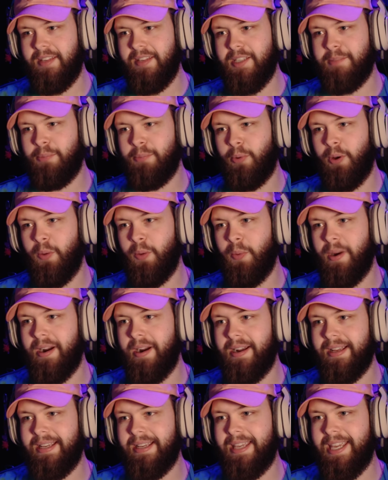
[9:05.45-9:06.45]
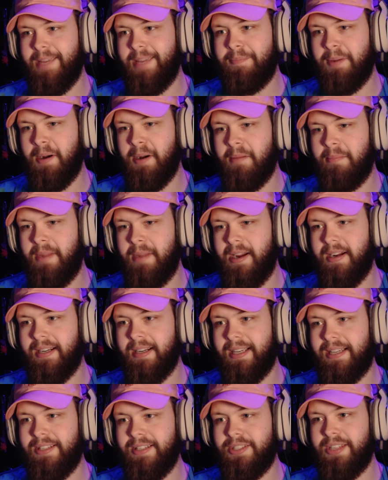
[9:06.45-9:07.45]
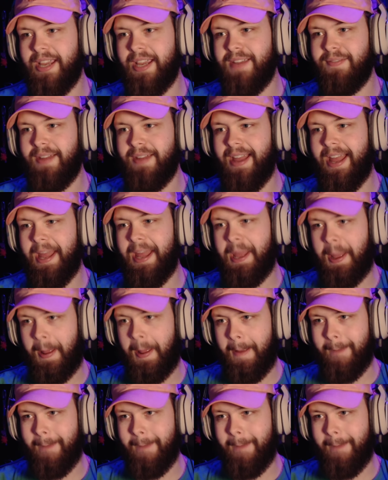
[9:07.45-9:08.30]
this boy wearing a Keep America Safe hat.